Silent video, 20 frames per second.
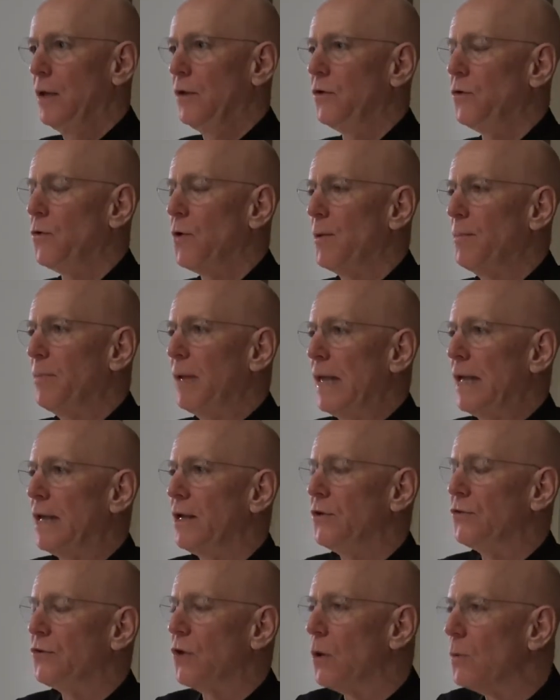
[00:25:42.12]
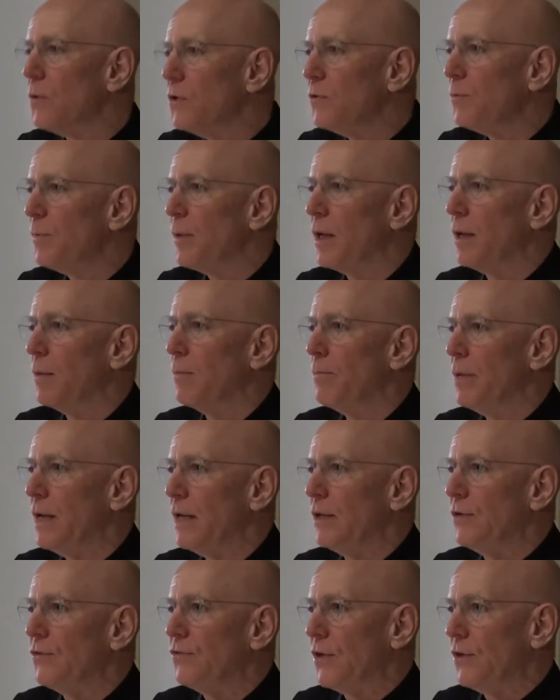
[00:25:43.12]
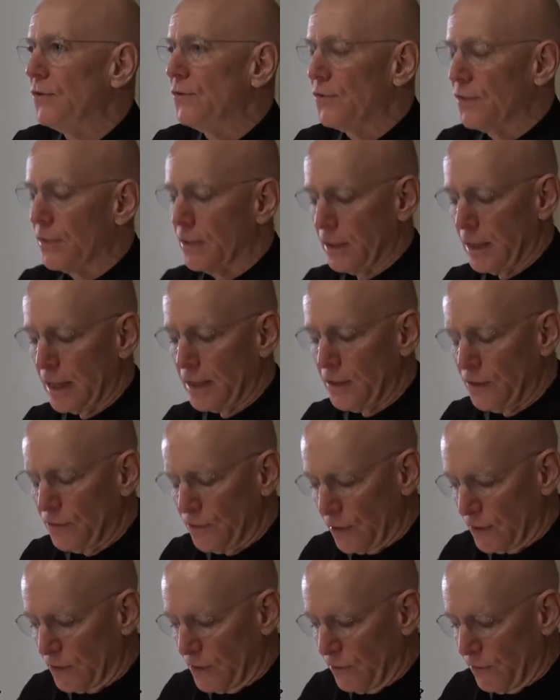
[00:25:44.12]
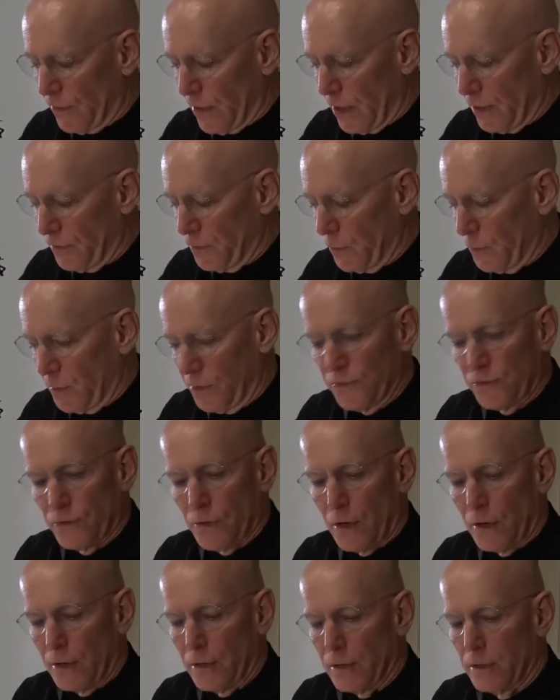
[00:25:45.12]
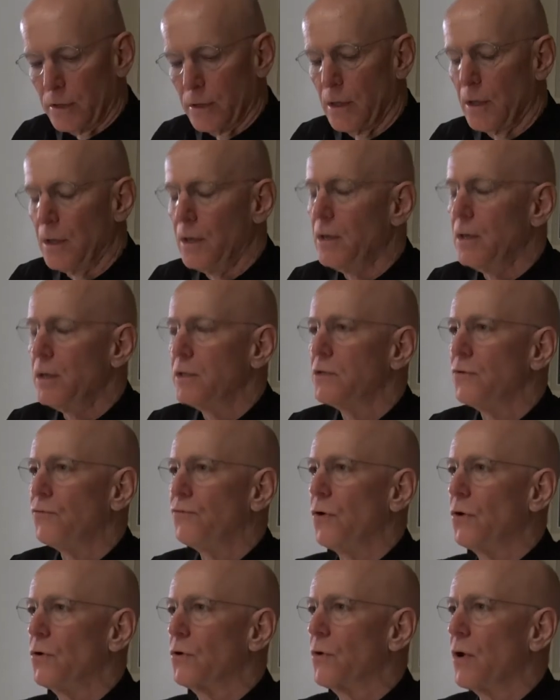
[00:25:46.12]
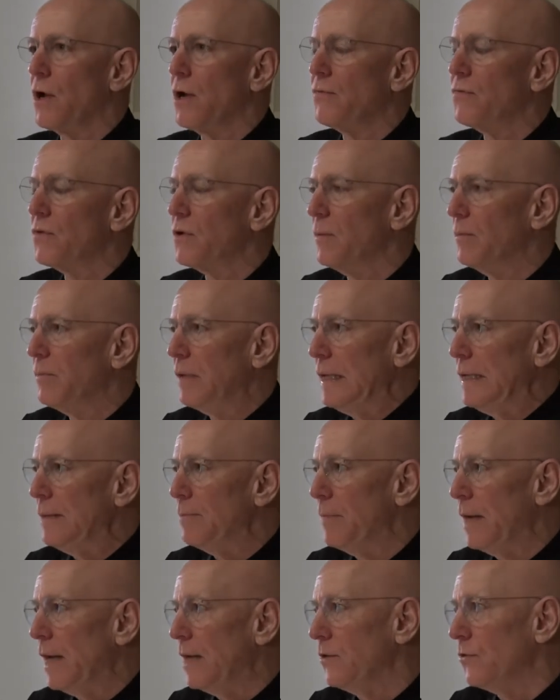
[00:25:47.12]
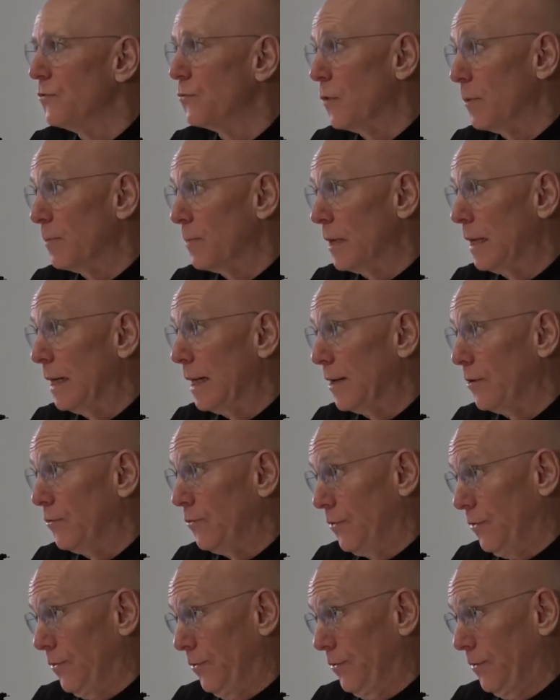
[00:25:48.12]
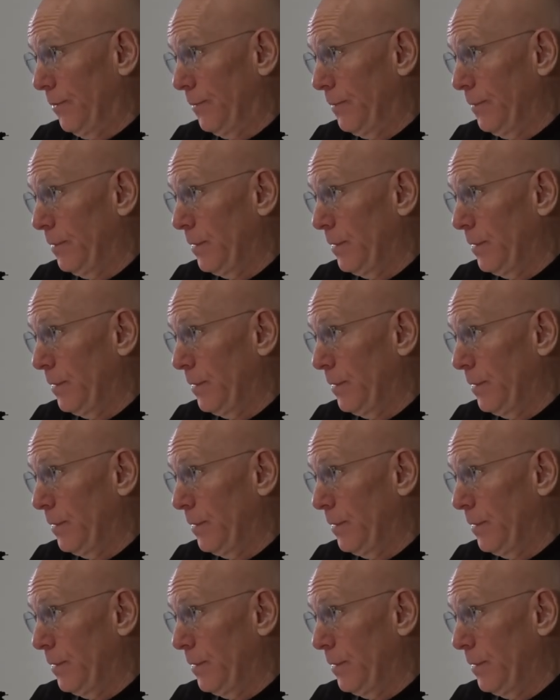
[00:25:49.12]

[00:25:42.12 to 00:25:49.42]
So our plan has always been, since 1965 when we started, to photograph complete manuscript collections.